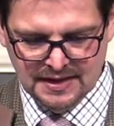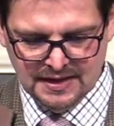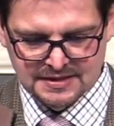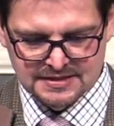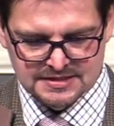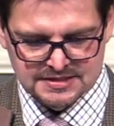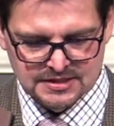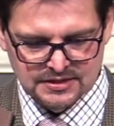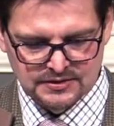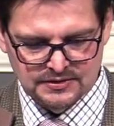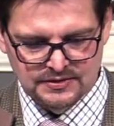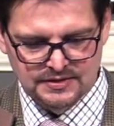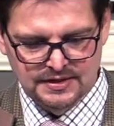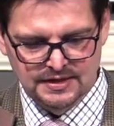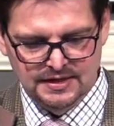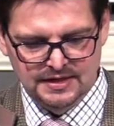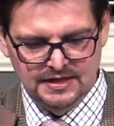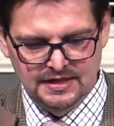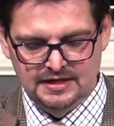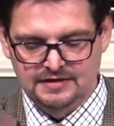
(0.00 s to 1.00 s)
And so
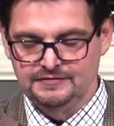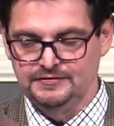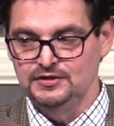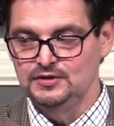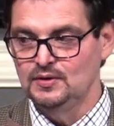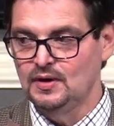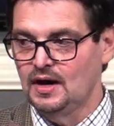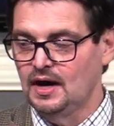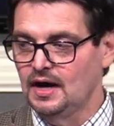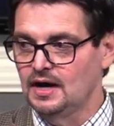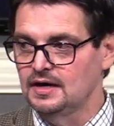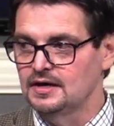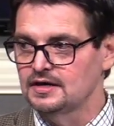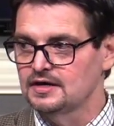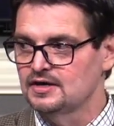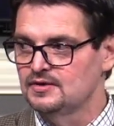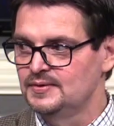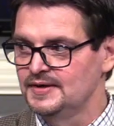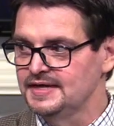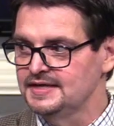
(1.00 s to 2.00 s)
if you
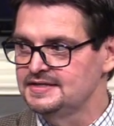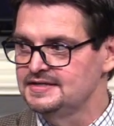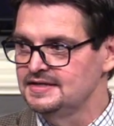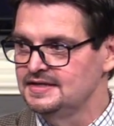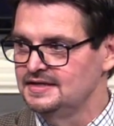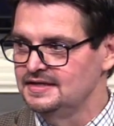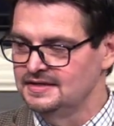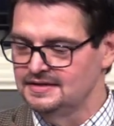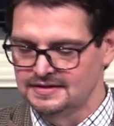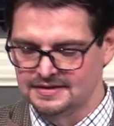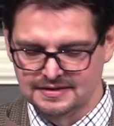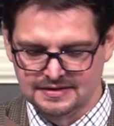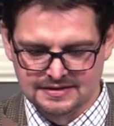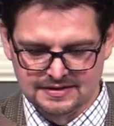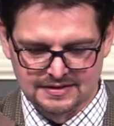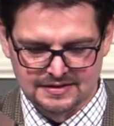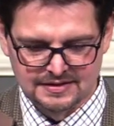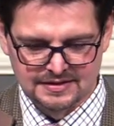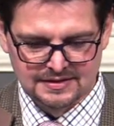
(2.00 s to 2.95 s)
are quick to hear,